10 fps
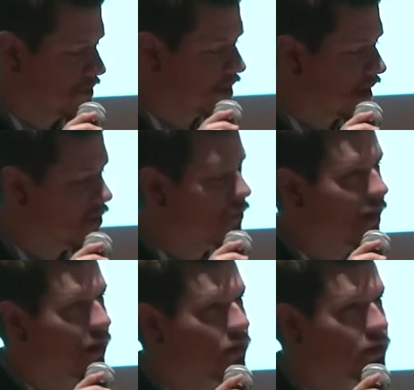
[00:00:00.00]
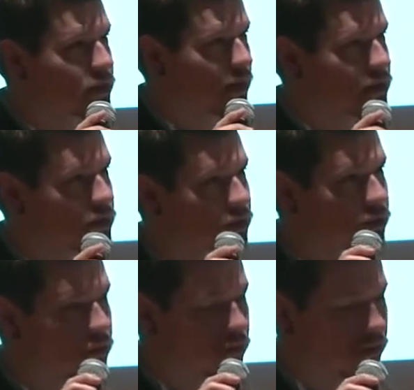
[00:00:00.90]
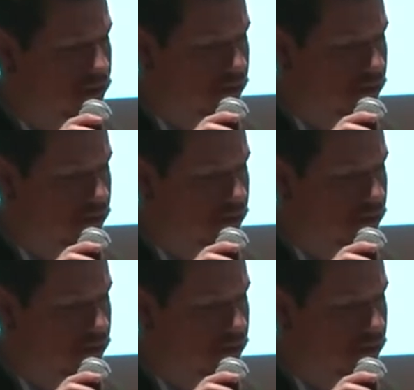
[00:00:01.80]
to echo values into